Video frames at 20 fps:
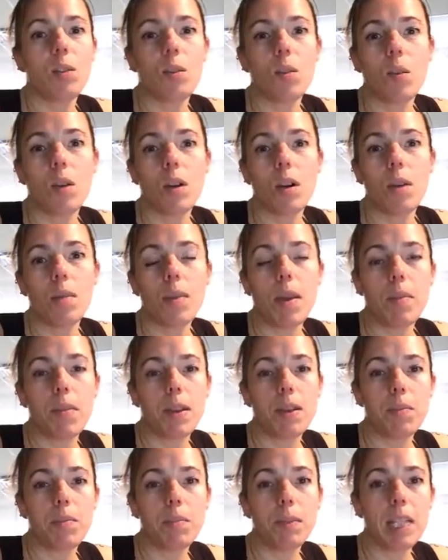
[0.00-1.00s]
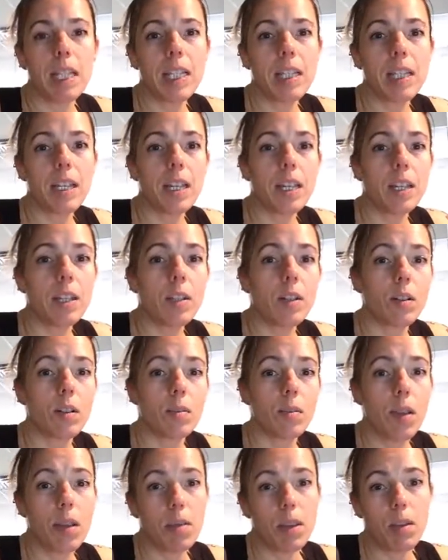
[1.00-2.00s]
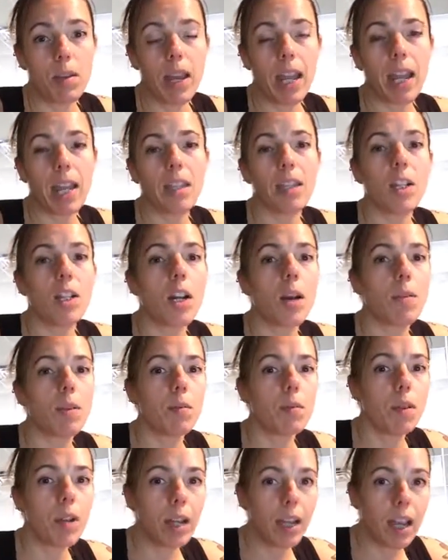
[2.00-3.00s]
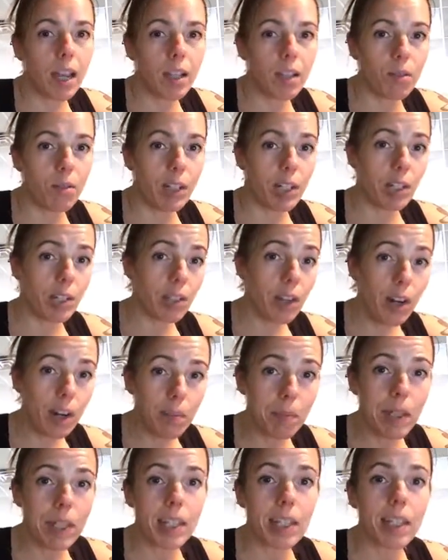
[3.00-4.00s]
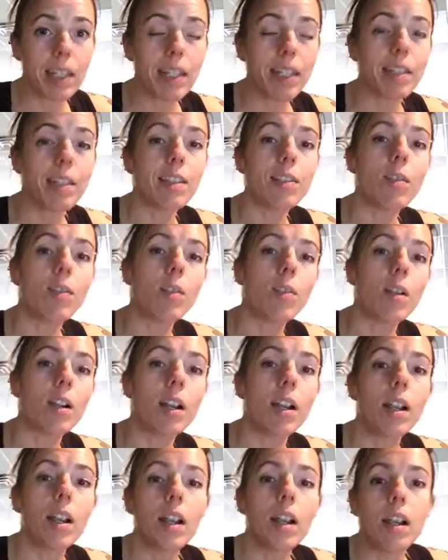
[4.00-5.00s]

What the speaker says: or maybe your business, or maybe you hate the job you work at and you want to start a business, or